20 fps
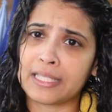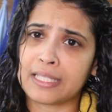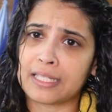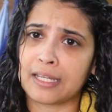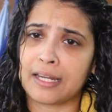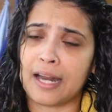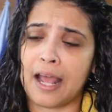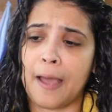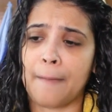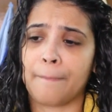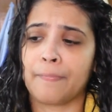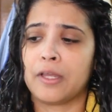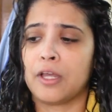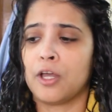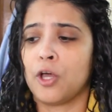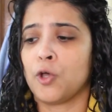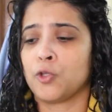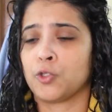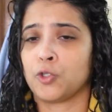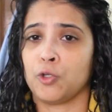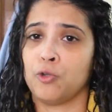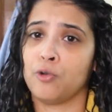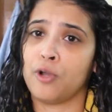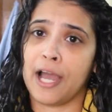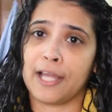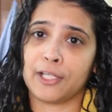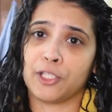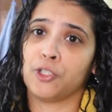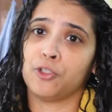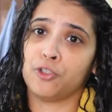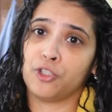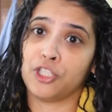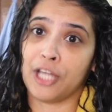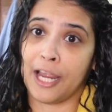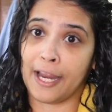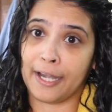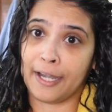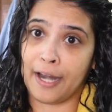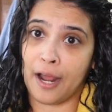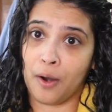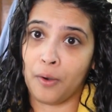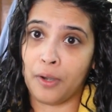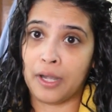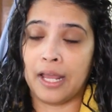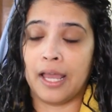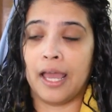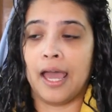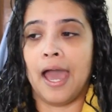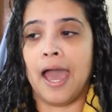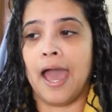Instagram, so you guys should check it out,